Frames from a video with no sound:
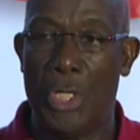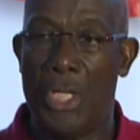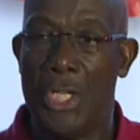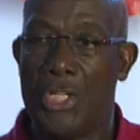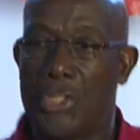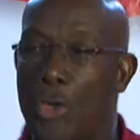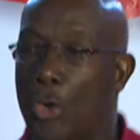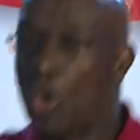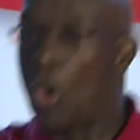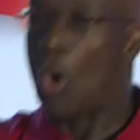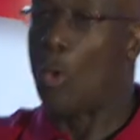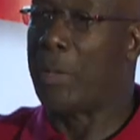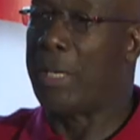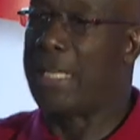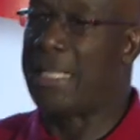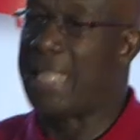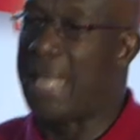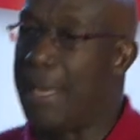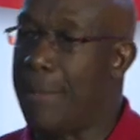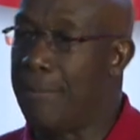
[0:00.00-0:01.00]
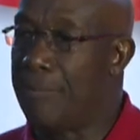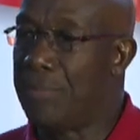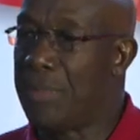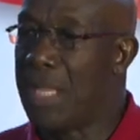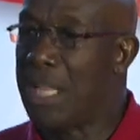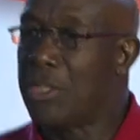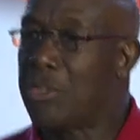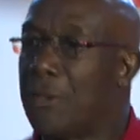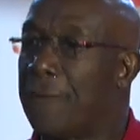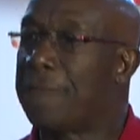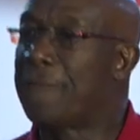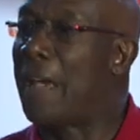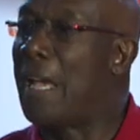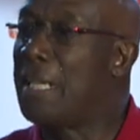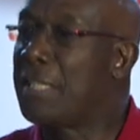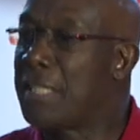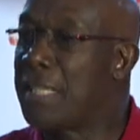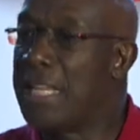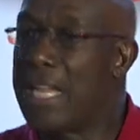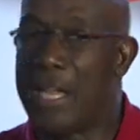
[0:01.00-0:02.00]
to go with them to
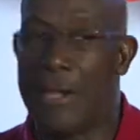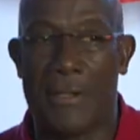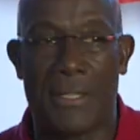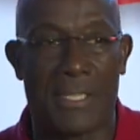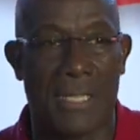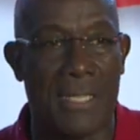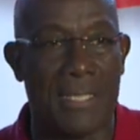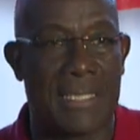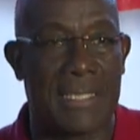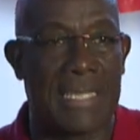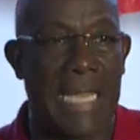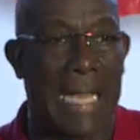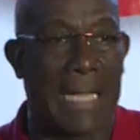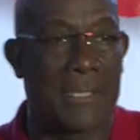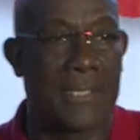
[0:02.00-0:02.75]
fight inheritance tax.